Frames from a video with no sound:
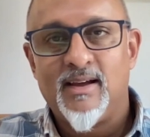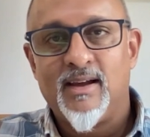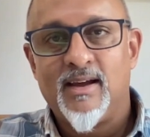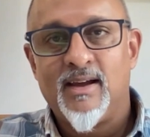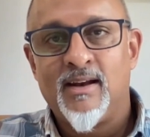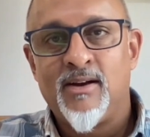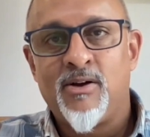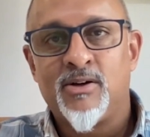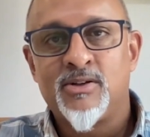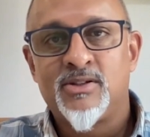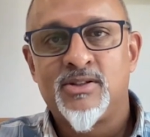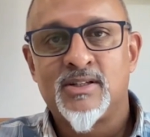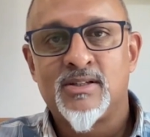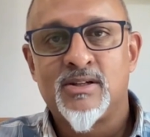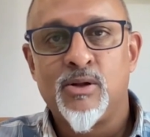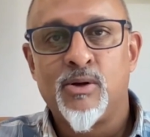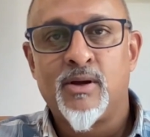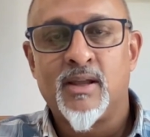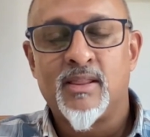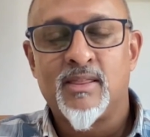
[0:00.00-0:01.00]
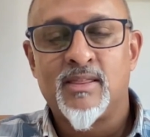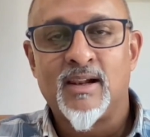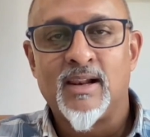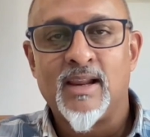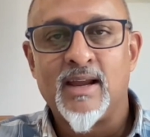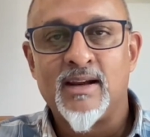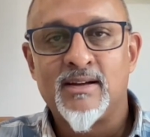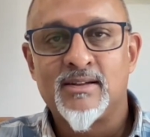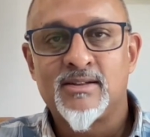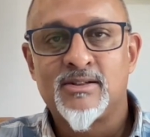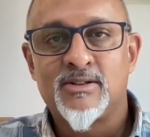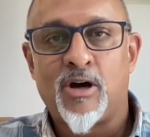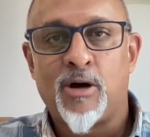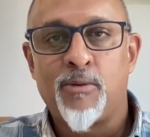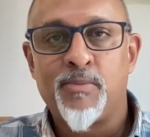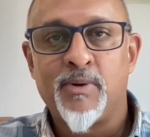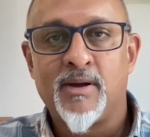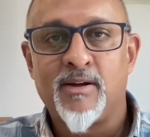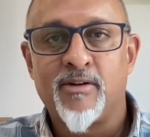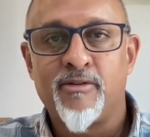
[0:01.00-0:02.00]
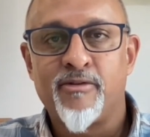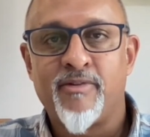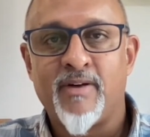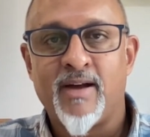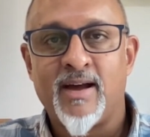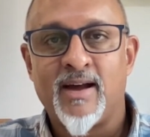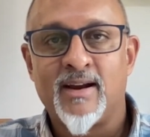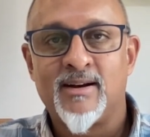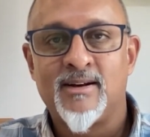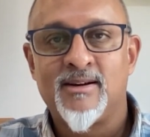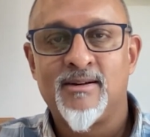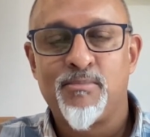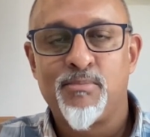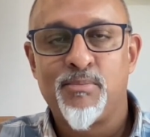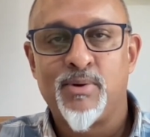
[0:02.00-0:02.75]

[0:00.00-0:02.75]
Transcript: and not just look at the latest topic and fad,